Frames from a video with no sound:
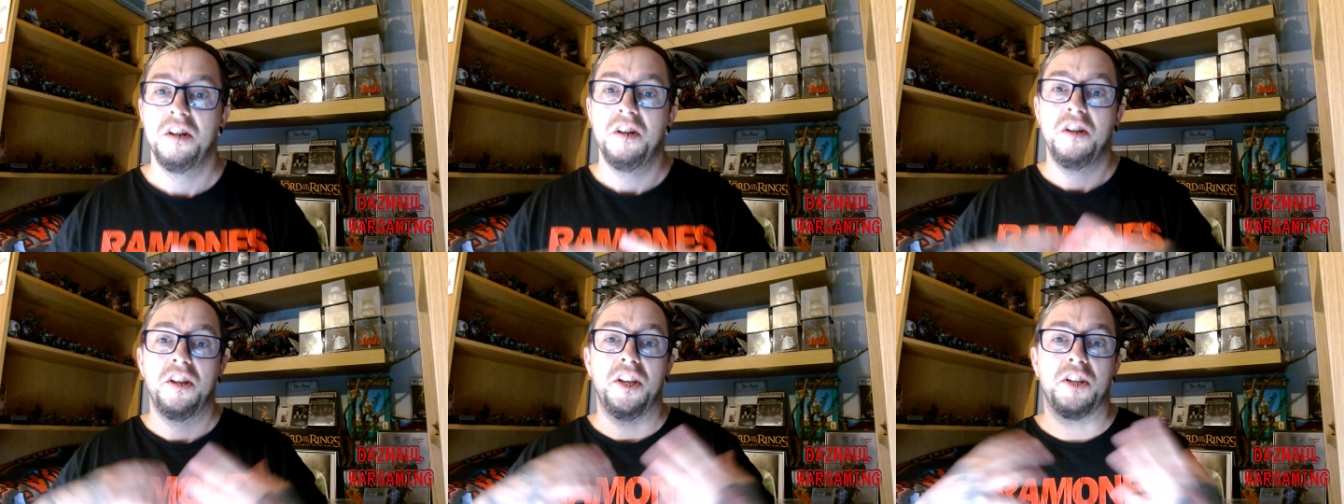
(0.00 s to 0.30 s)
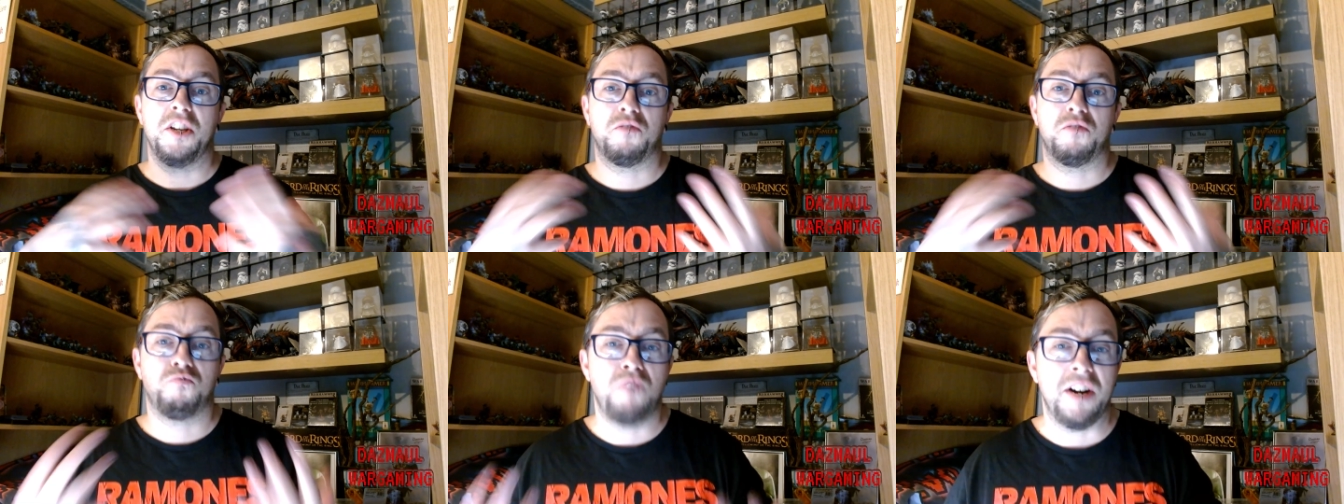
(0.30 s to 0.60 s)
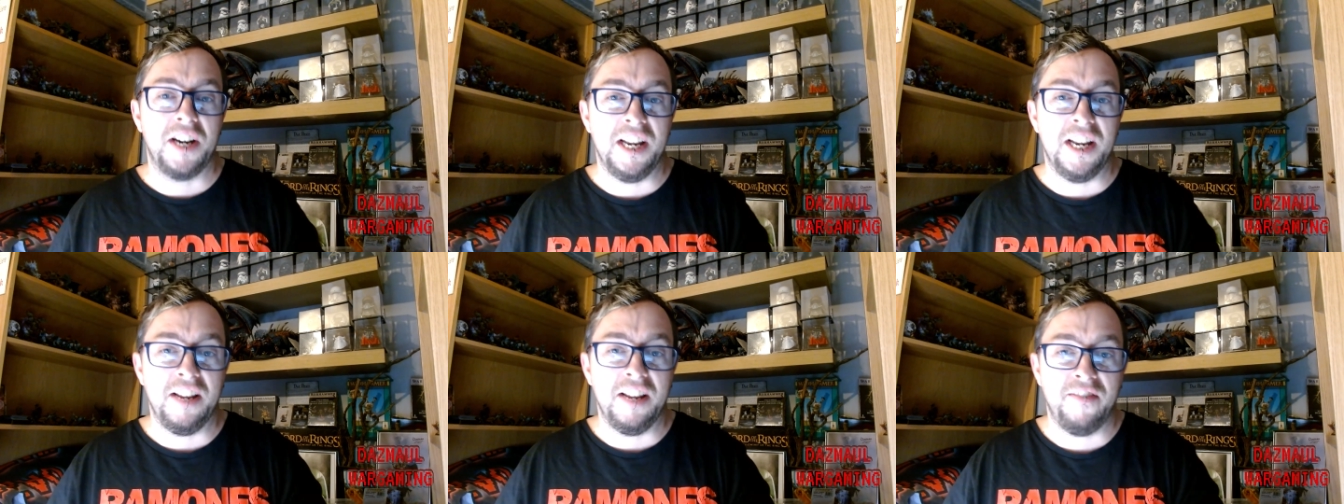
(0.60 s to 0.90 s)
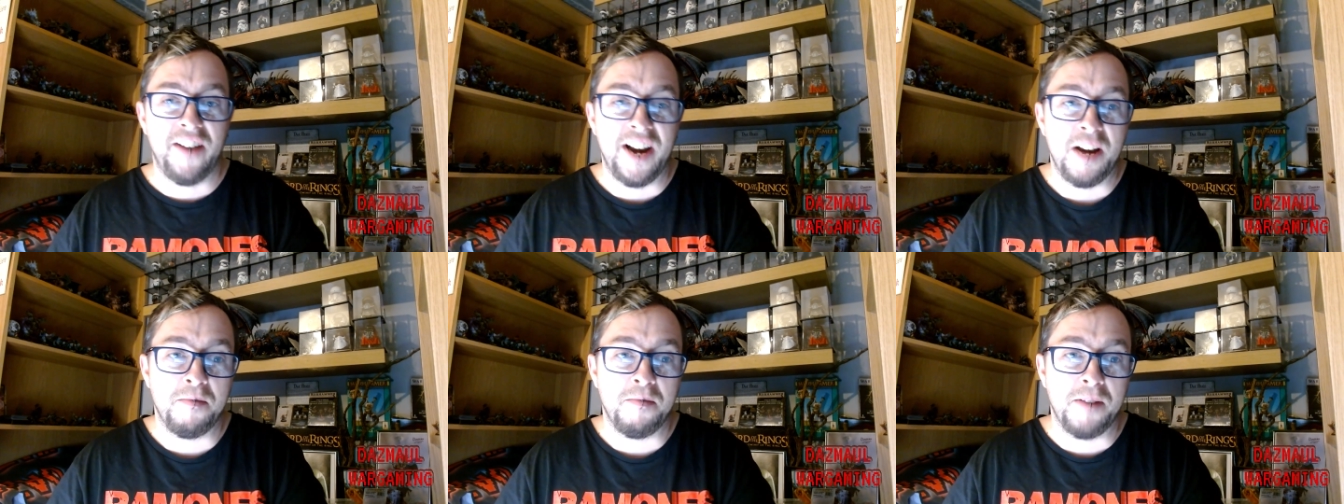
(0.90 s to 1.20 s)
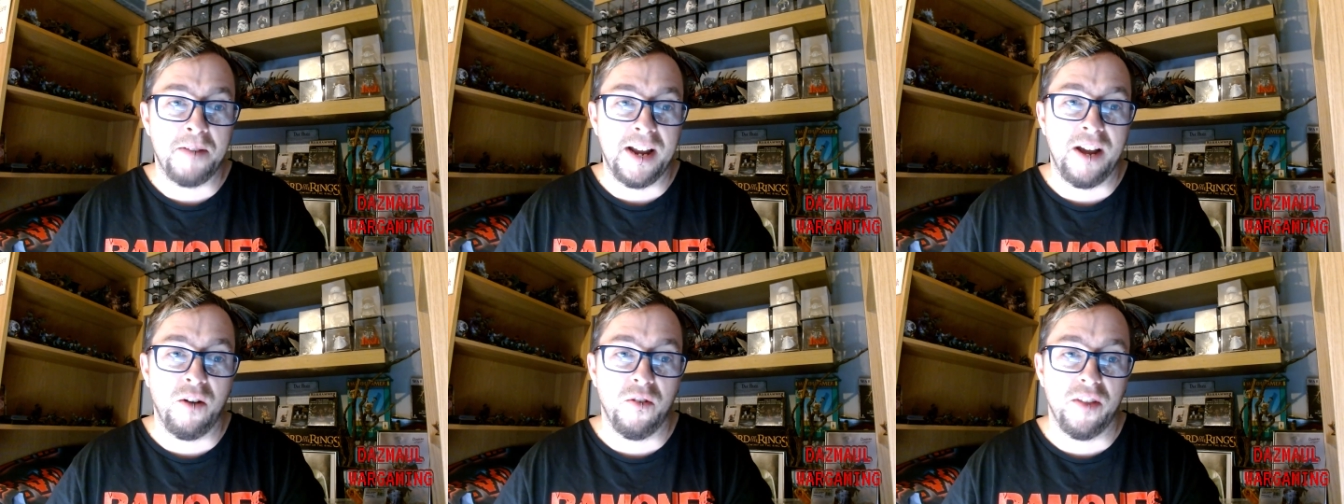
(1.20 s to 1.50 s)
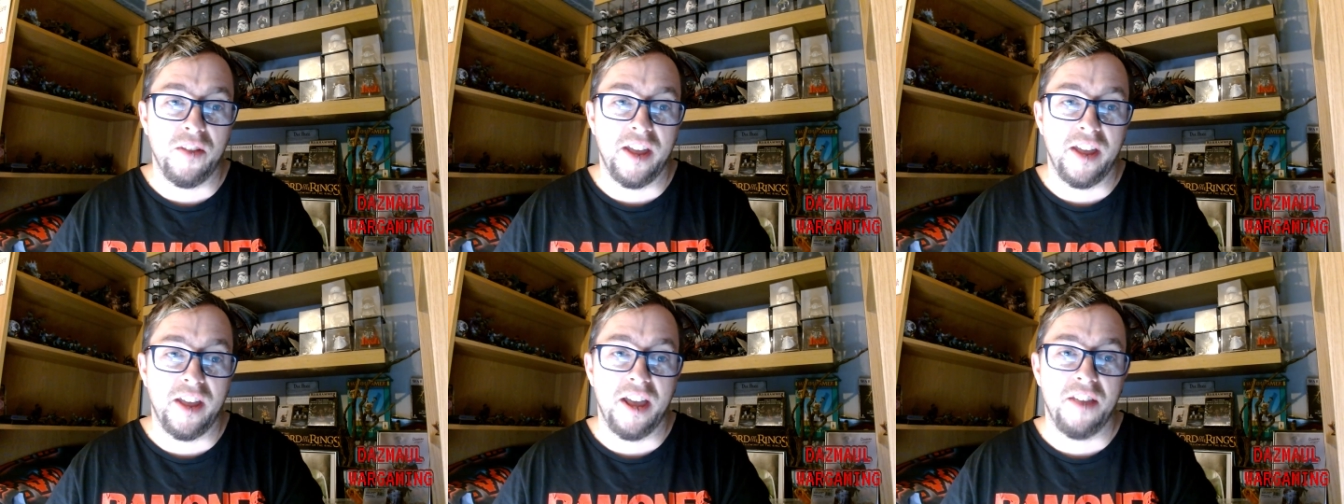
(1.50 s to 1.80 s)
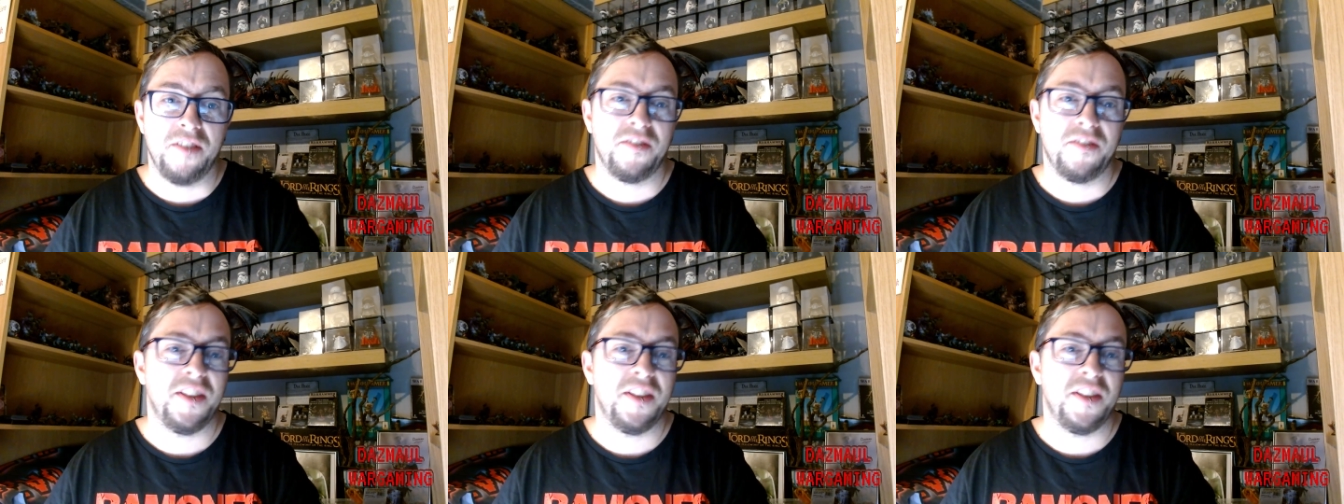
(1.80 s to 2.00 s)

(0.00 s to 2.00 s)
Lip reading: It's readily available out there.